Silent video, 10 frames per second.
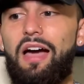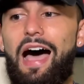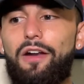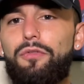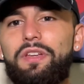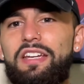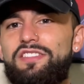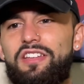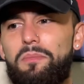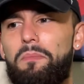I don't think he's
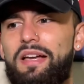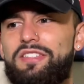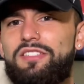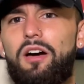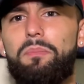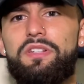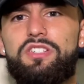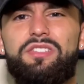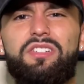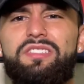gonna mess up and
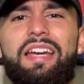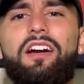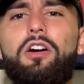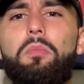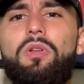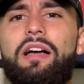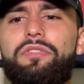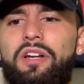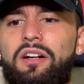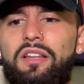just look terrible out there.